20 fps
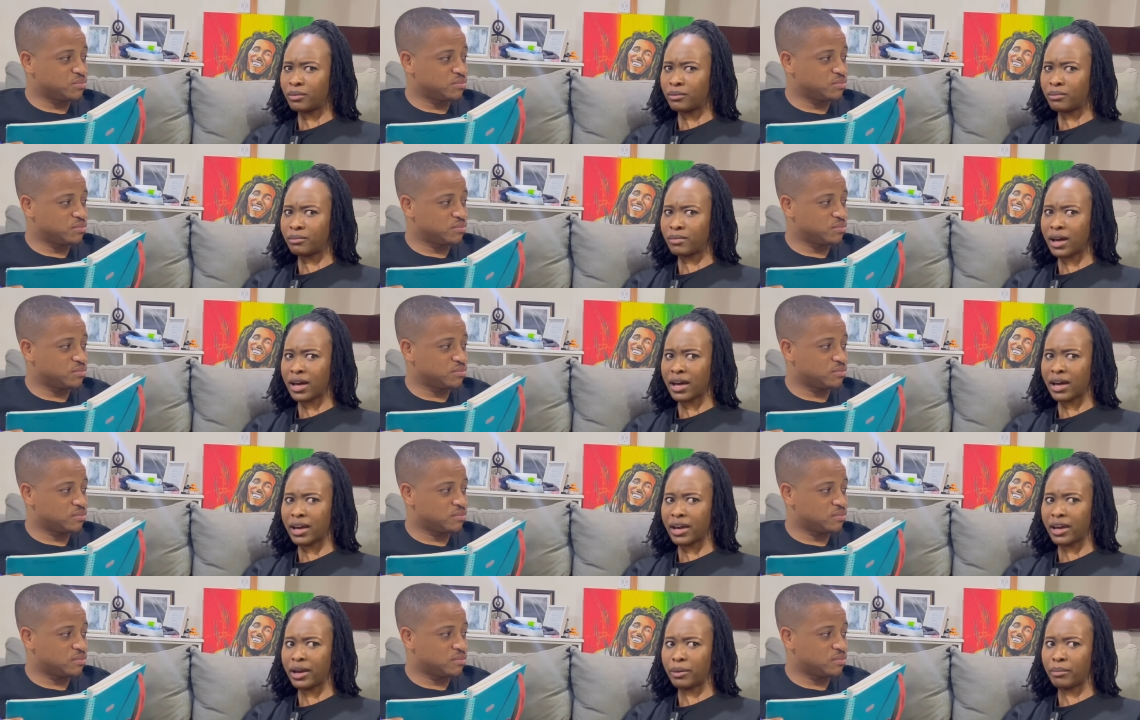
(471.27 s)

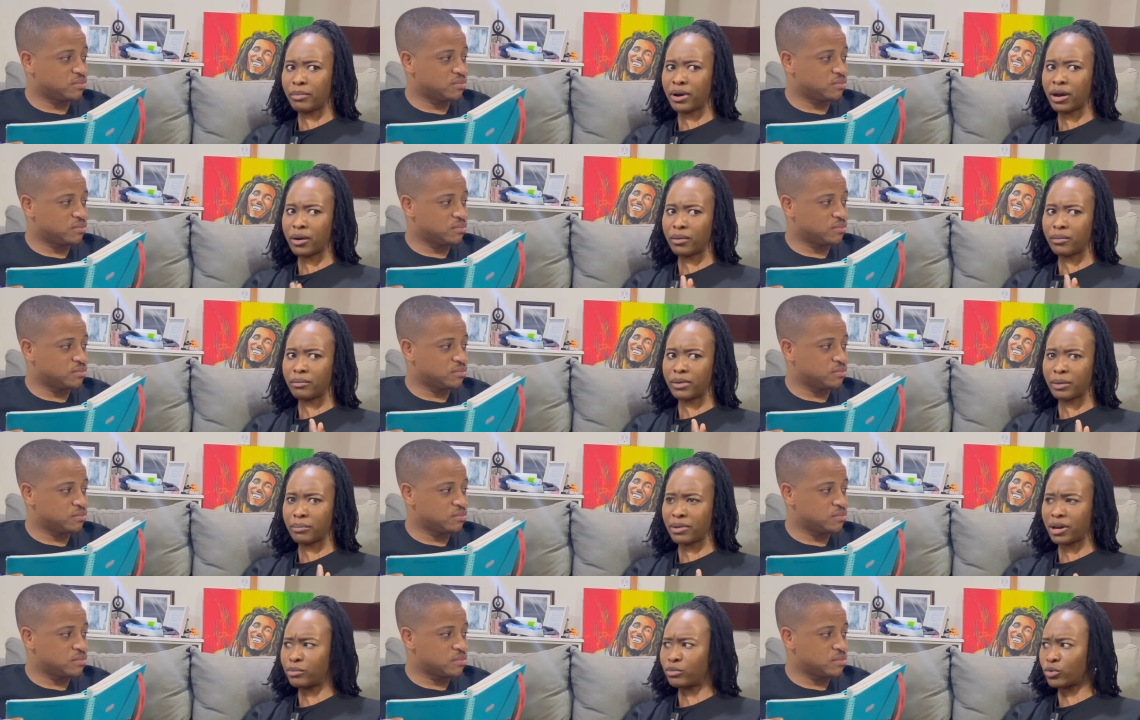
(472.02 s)
Speaker 1: My bam, my
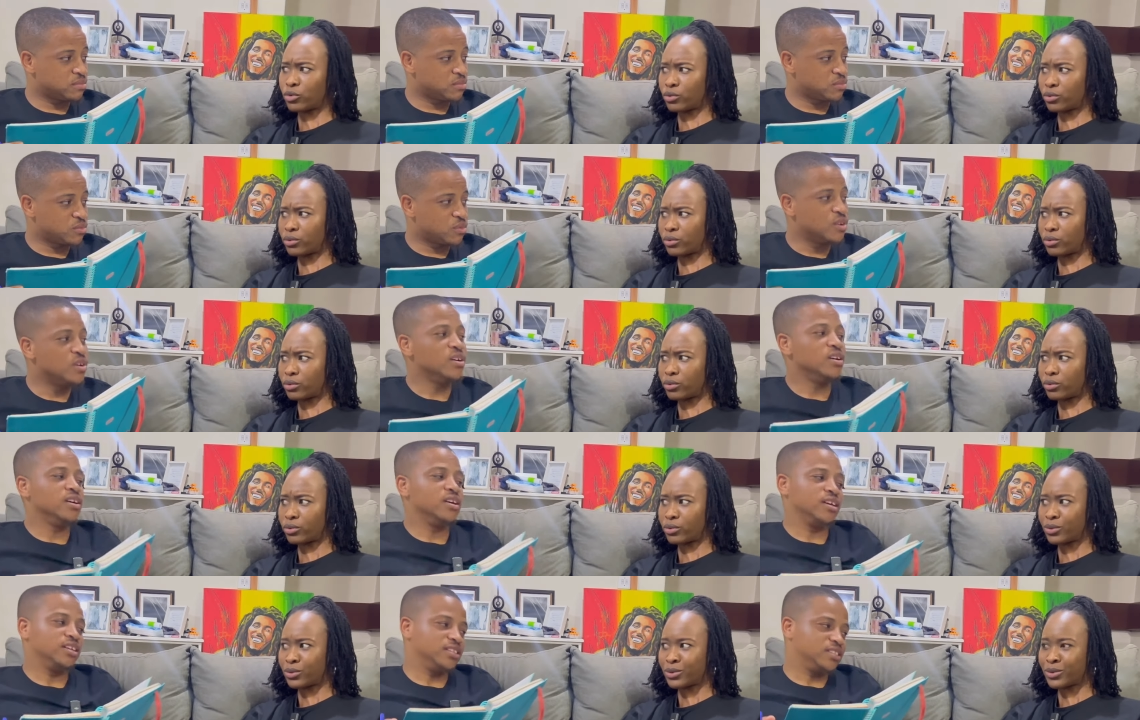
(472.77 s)
bamkuru.
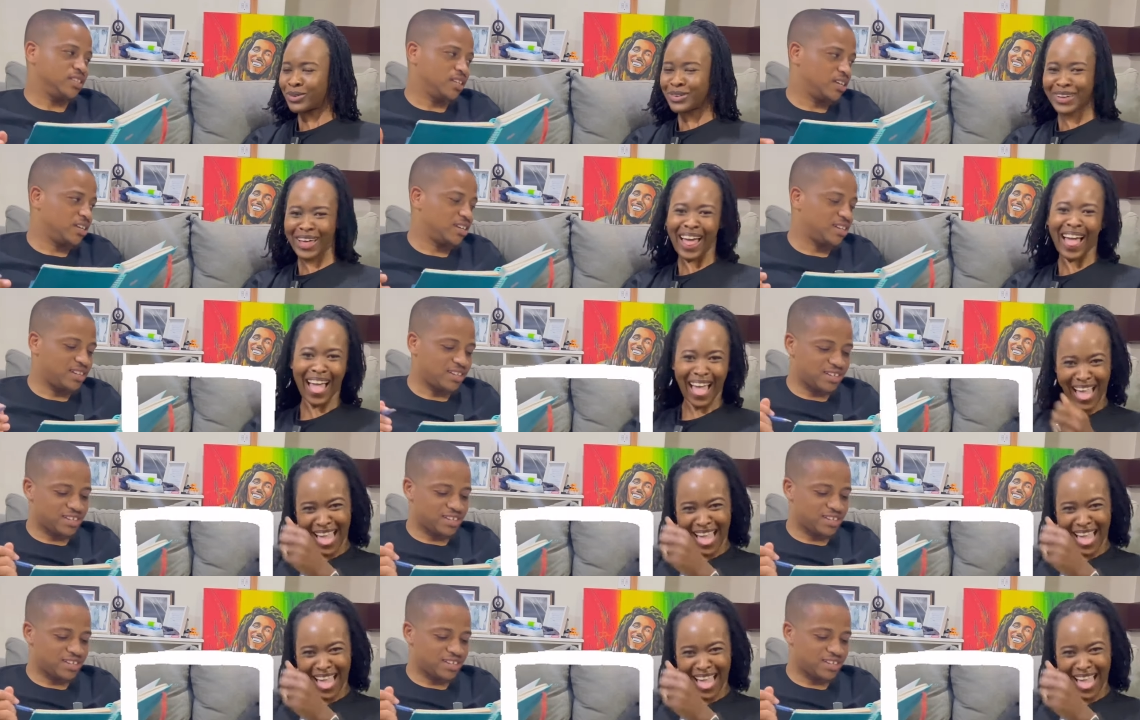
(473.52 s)
Exactly,